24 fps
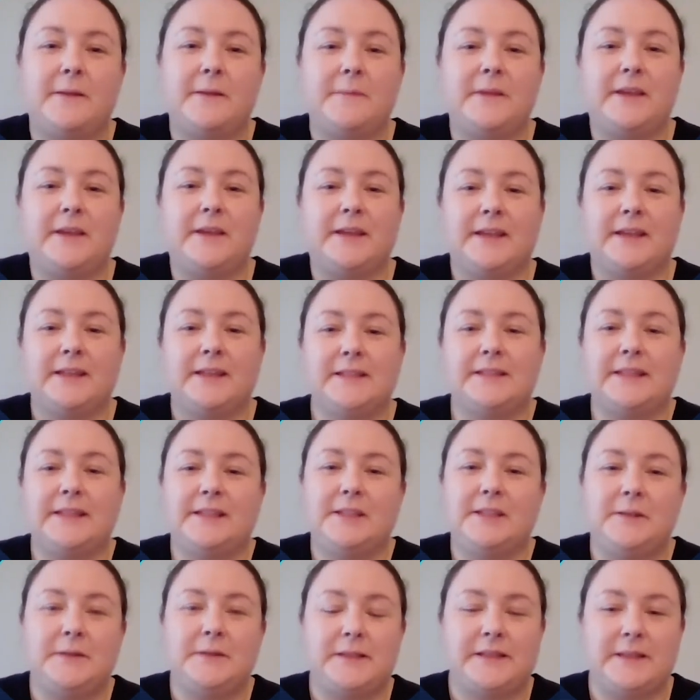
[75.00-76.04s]
I'm the
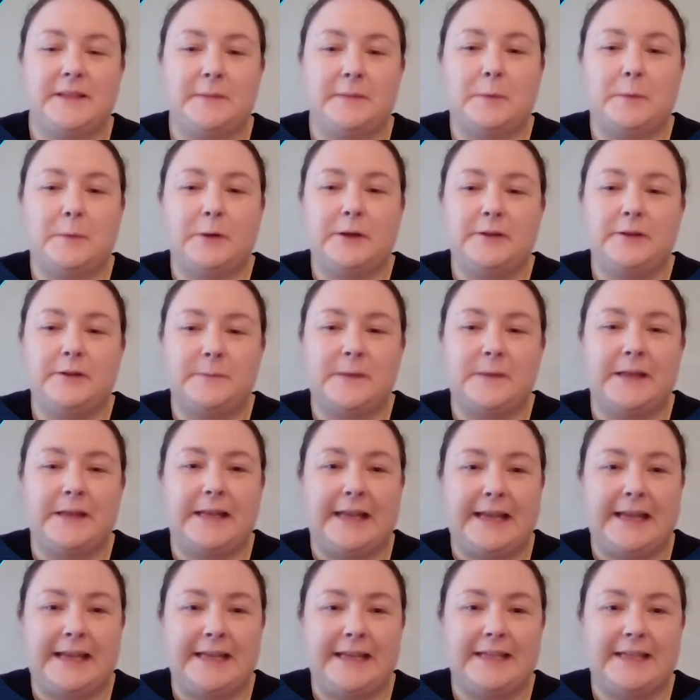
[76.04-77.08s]
continuous
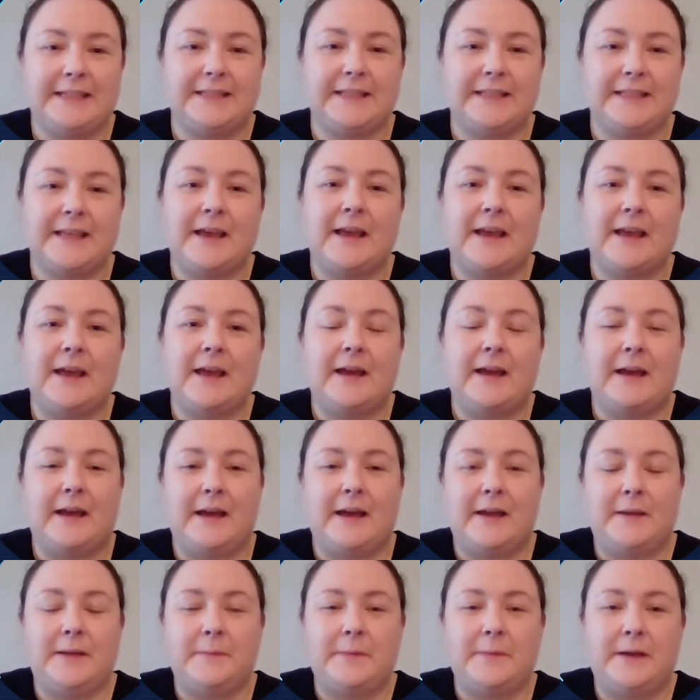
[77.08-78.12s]
improvement lead
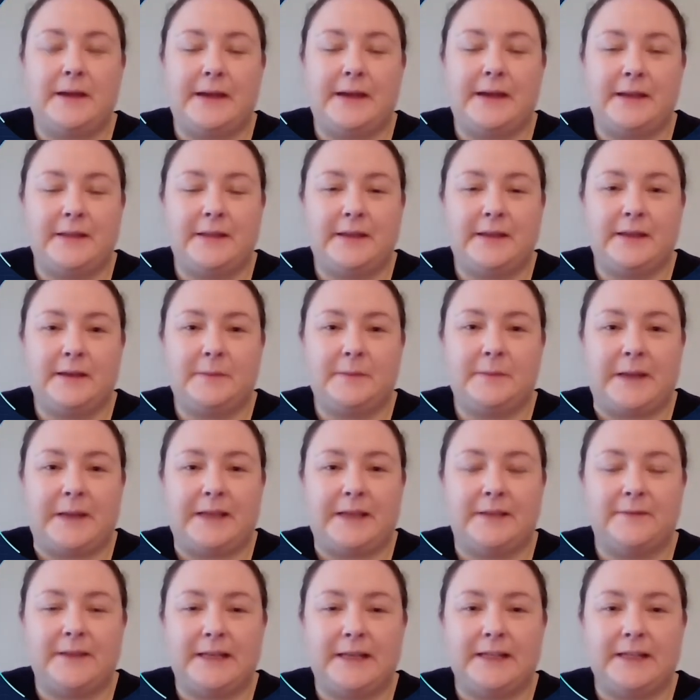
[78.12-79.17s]
at the
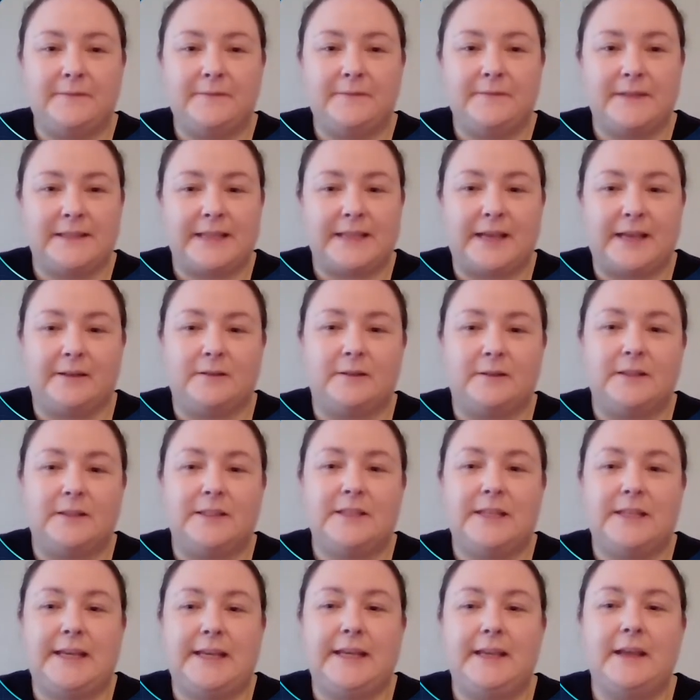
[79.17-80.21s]
Bank of England for
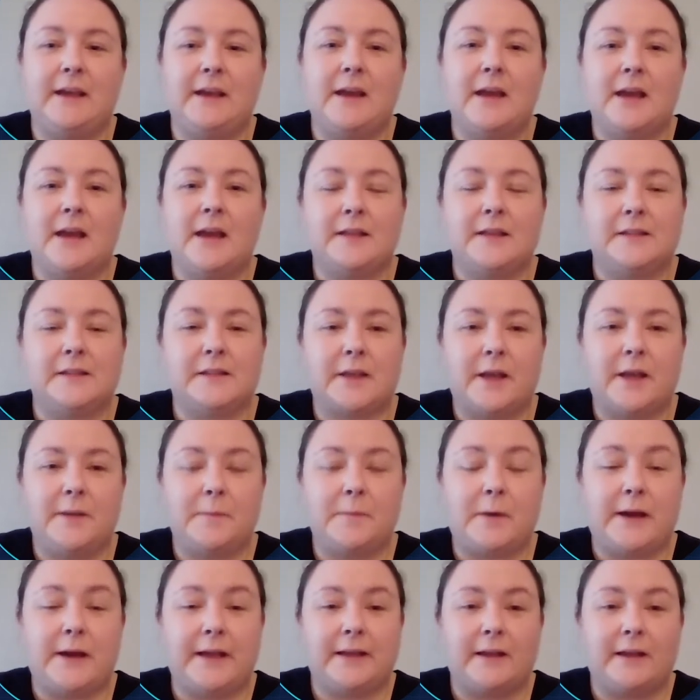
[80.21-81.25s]
technology. So
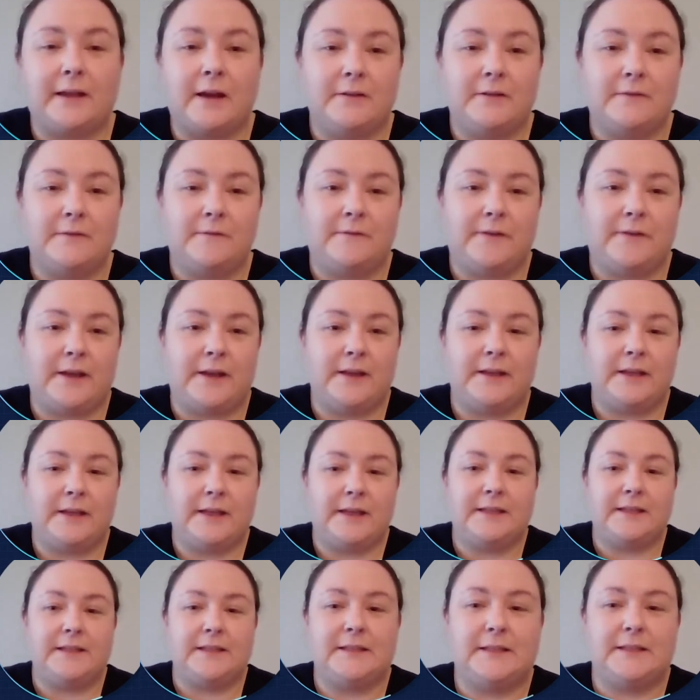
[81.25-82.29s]
my current
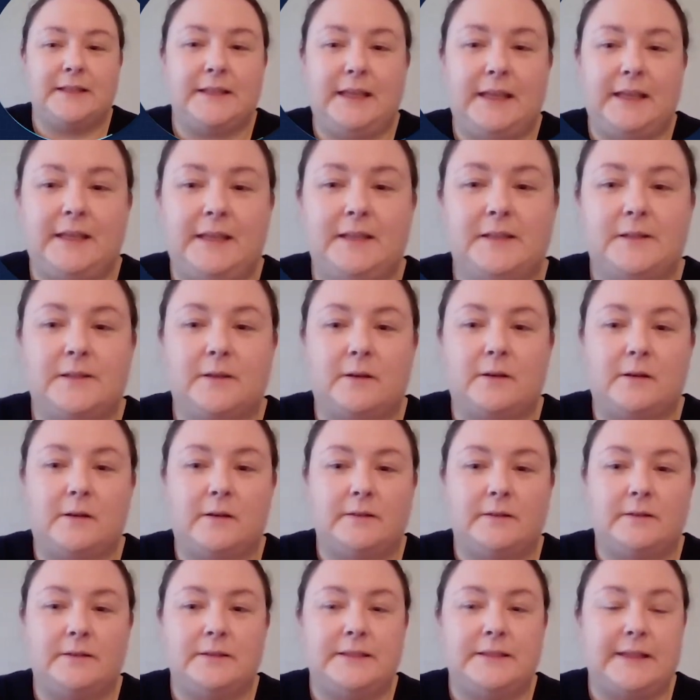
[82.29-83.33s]
focus is
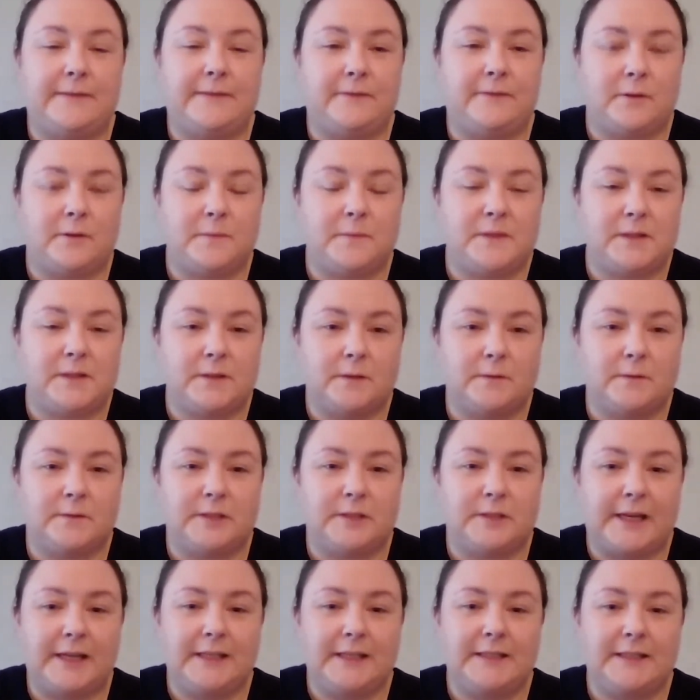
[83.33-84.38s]
on DevOps tool
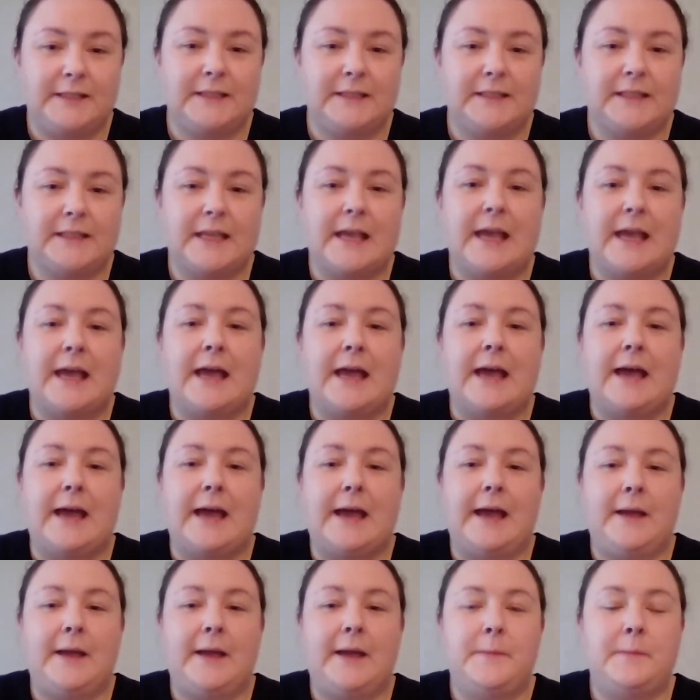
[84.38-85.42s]
chains,
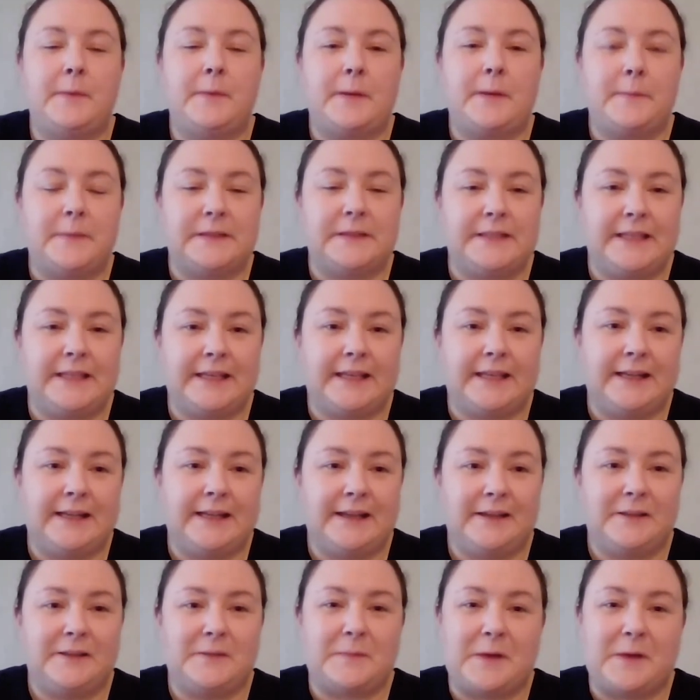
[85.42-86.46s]

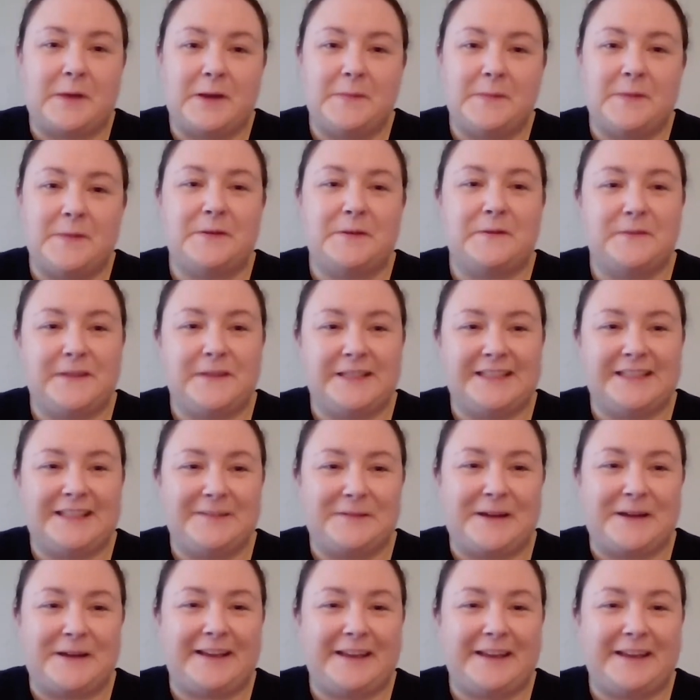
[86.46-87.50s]
particularly at the moment,
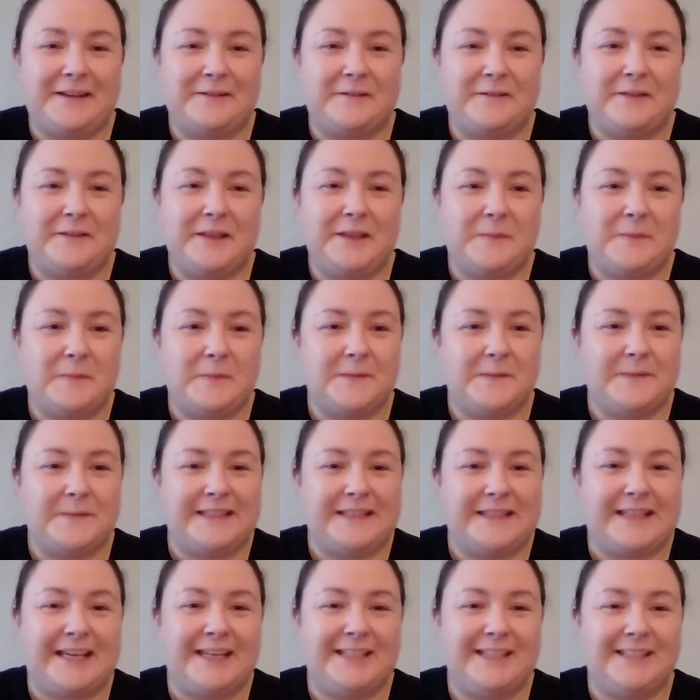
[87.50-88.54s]
obviously working on the
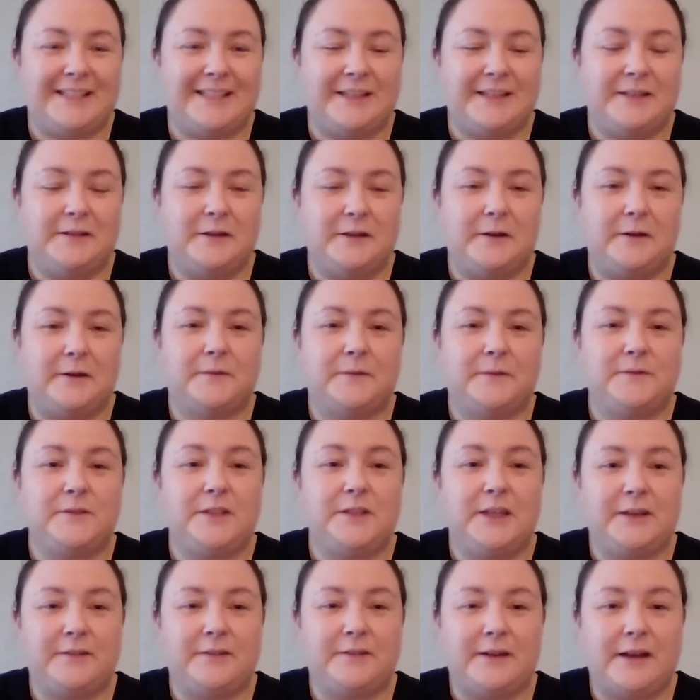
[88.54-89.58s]
implementation of
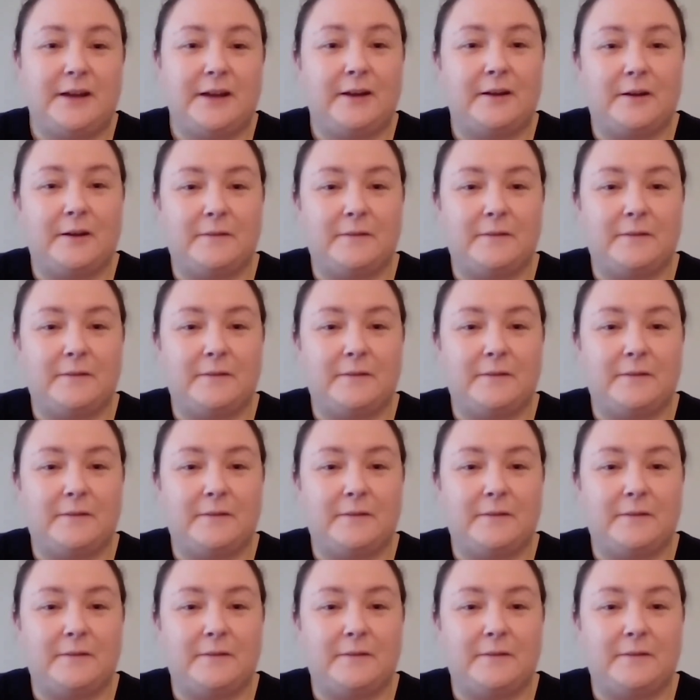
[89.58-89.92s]
Jira and